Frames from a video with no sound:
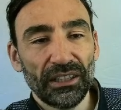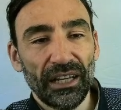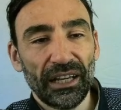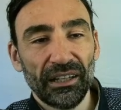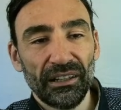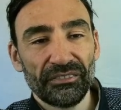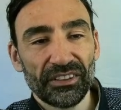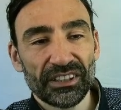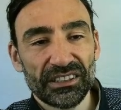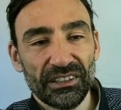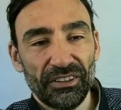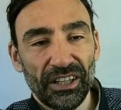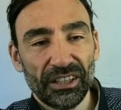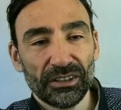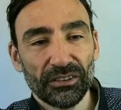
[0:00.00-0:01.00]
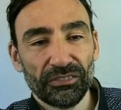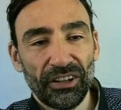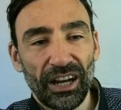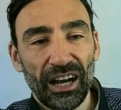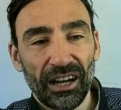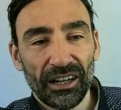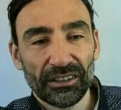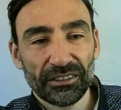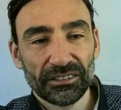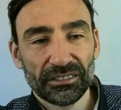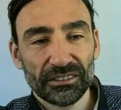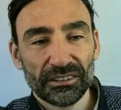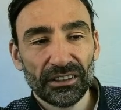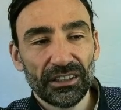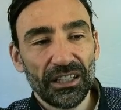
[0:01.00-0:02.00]
and reveals the value of R.
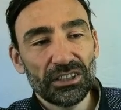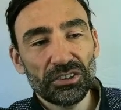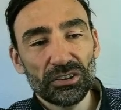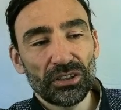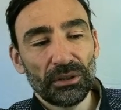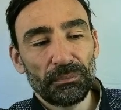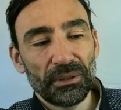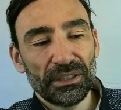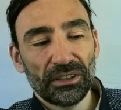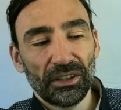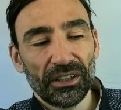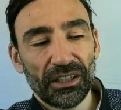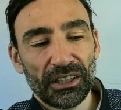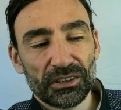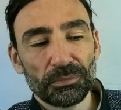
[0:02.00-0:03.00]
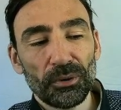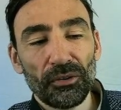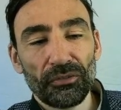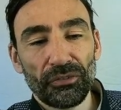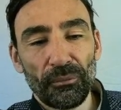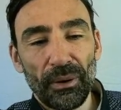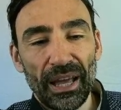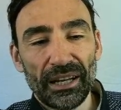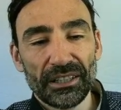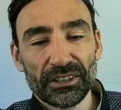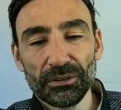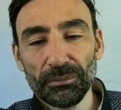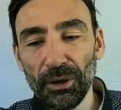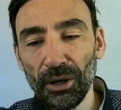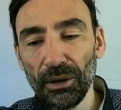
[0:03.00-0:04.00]
And so the Bitcoin has moved from Alice
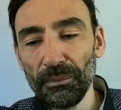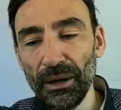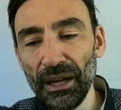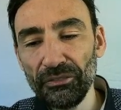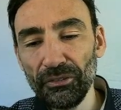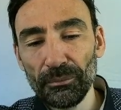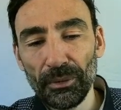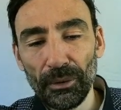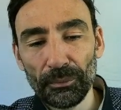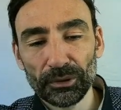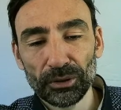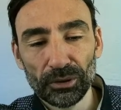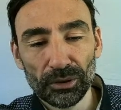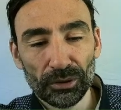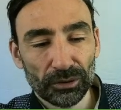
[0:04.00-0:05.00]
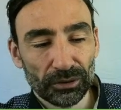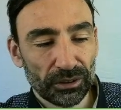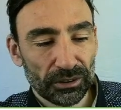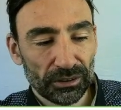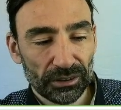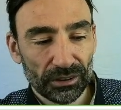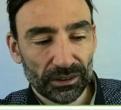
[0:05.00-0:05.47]
to Bob and from Bob to Claude.